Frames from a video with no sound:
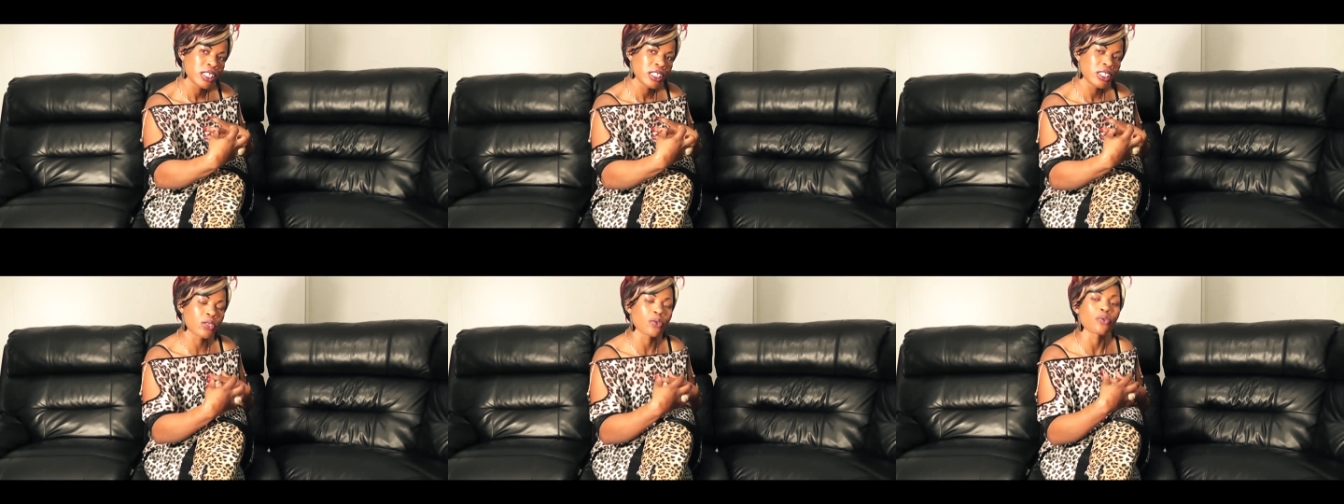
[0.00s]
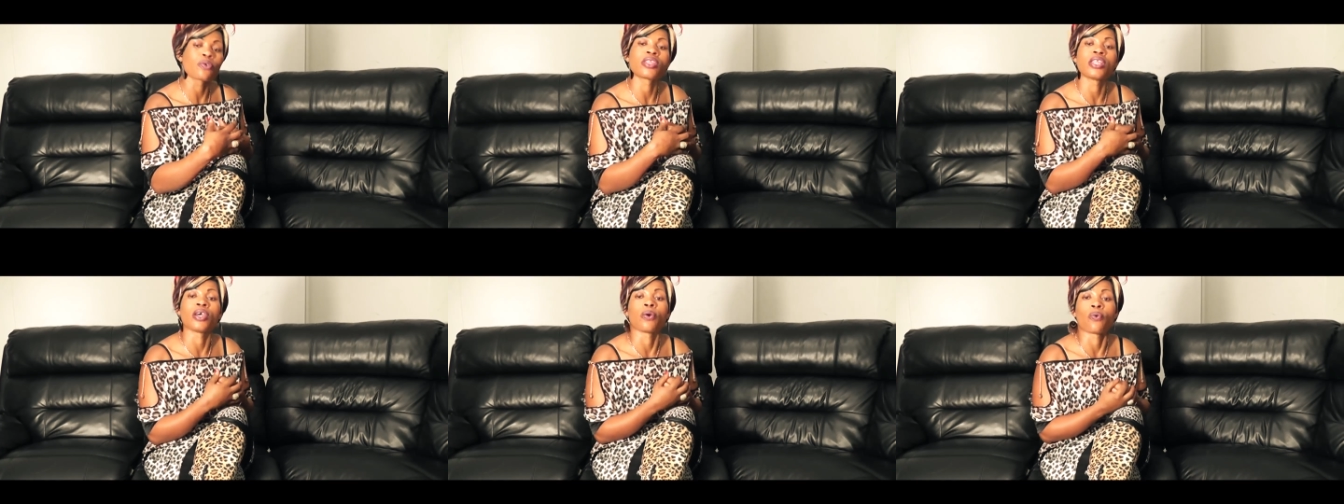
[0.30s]

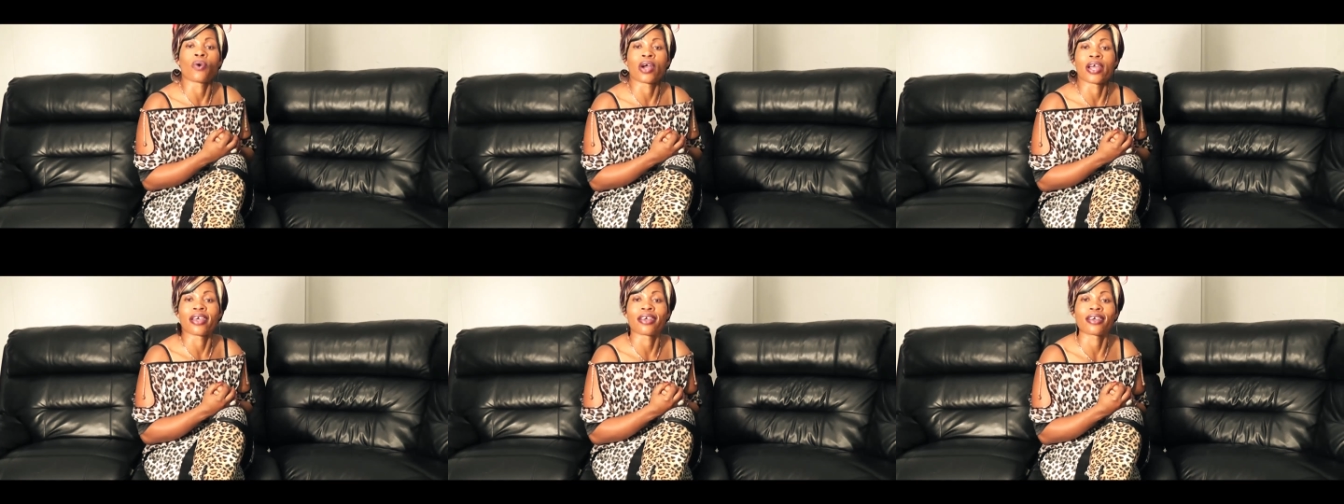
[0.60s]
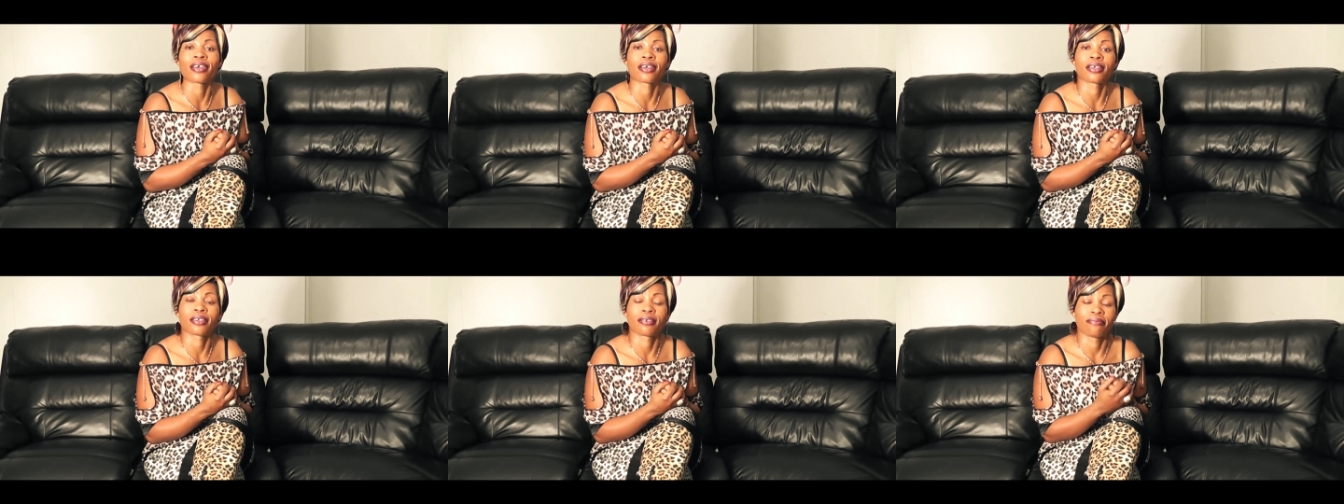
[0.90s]
to the
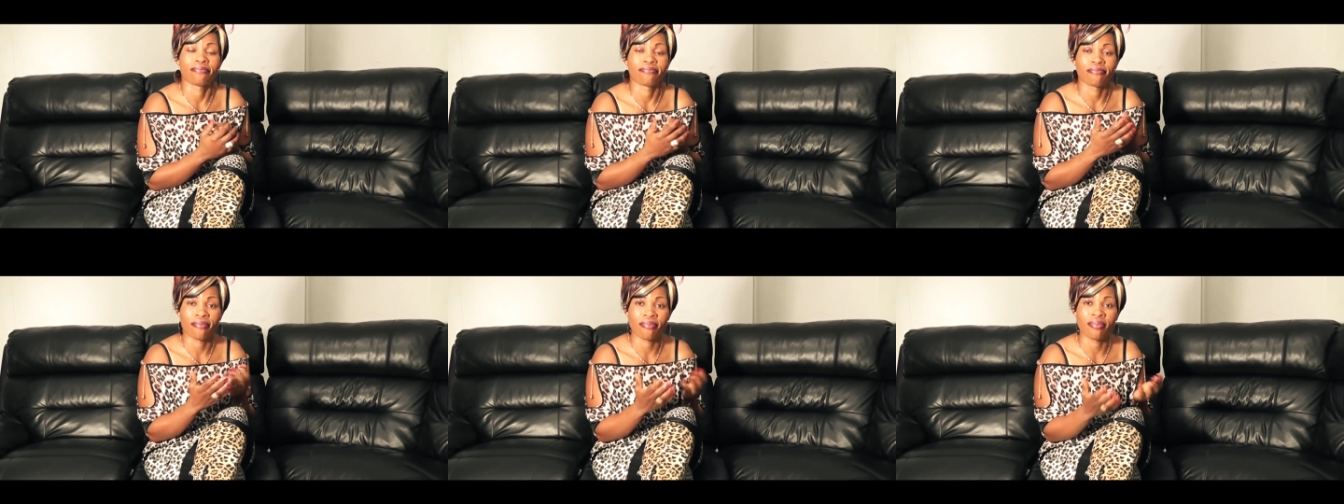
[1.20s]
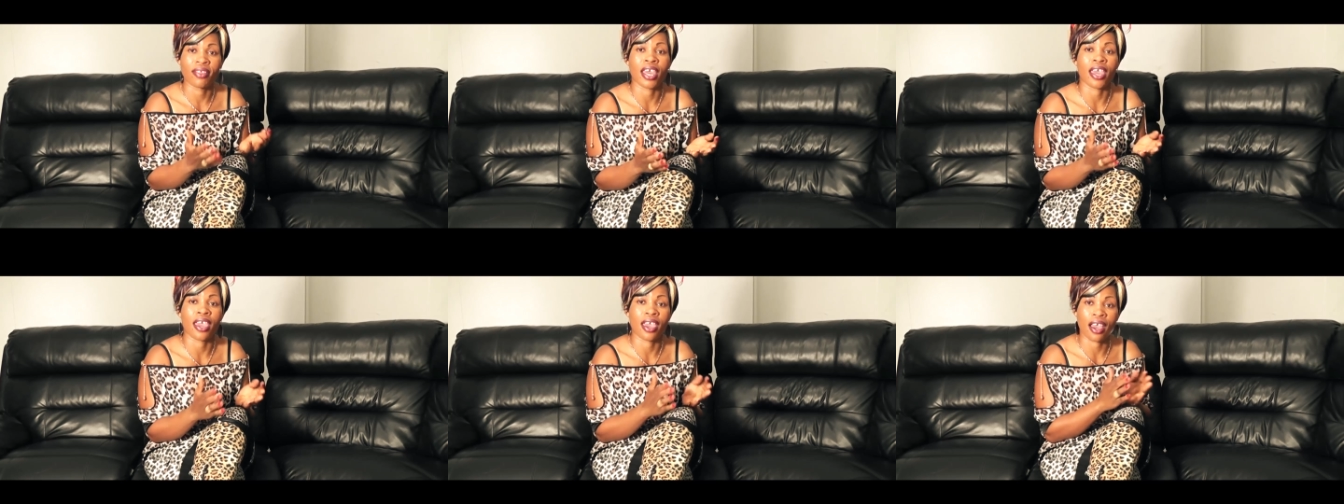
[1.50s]
work
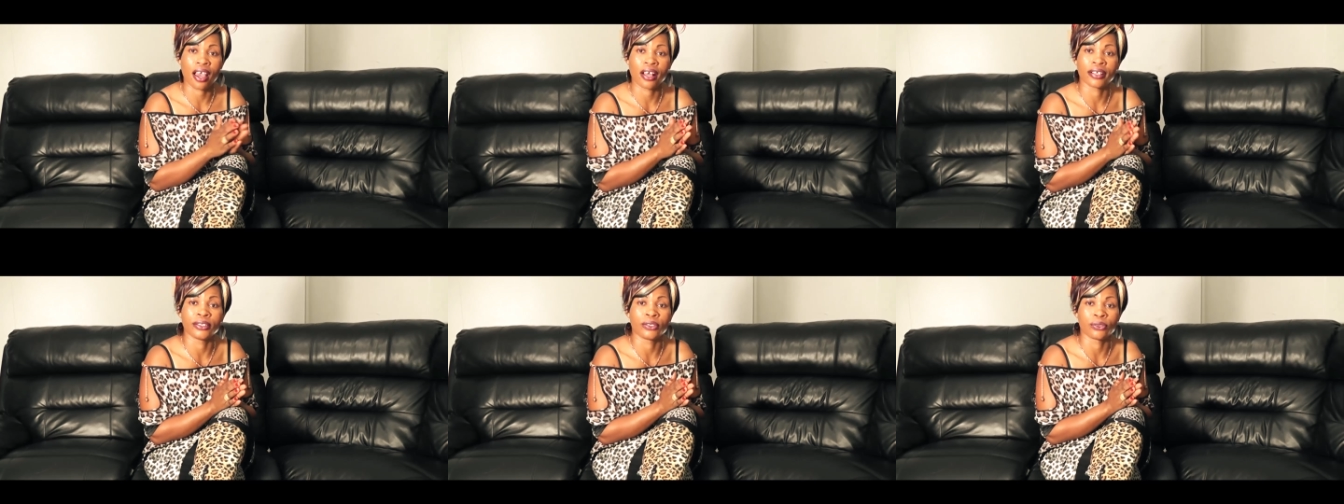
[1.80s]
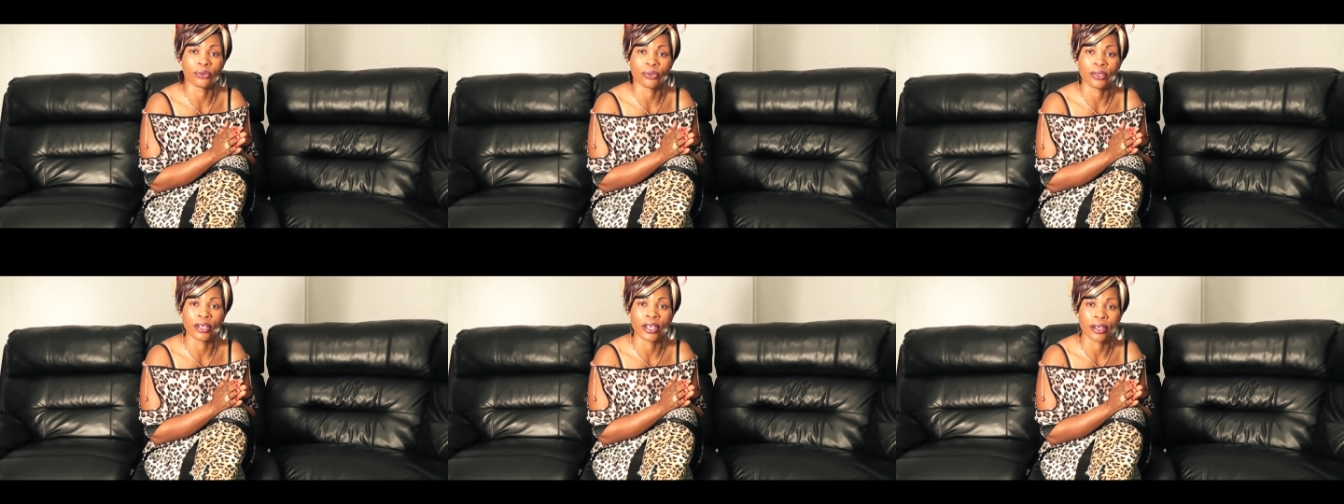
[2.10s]
they are
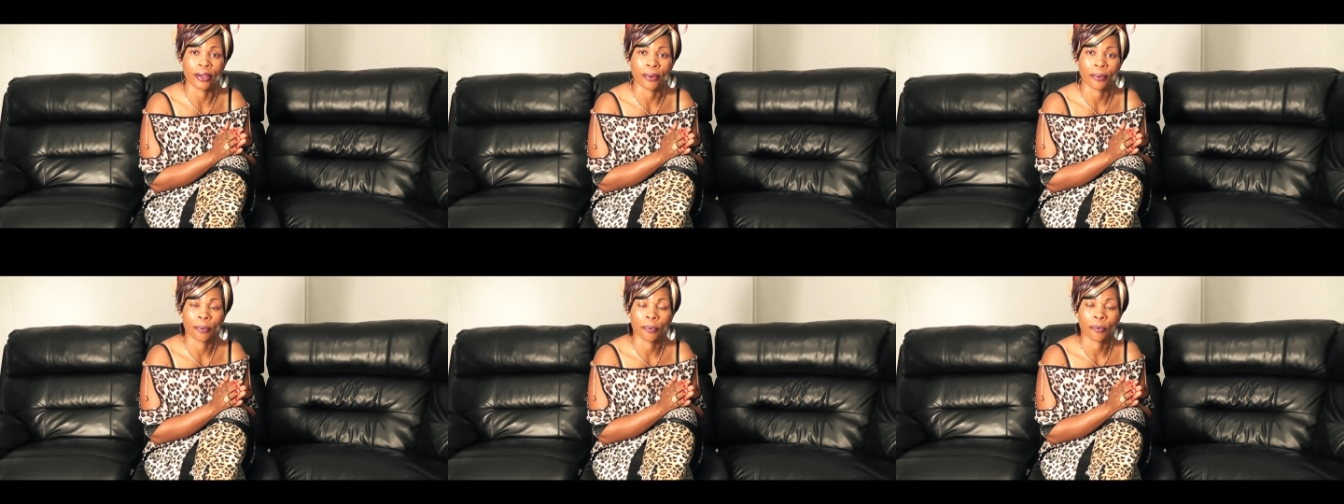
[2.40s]
doing,